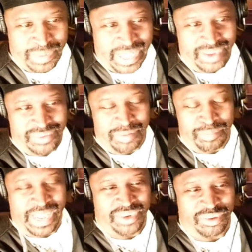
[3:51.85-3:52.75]

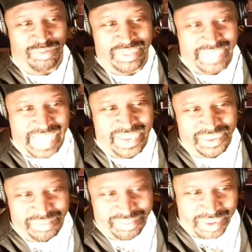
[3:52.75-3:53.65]
balance was
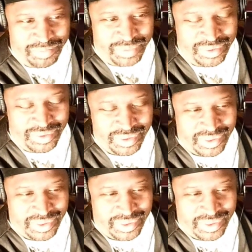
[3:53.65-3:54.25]
negative something.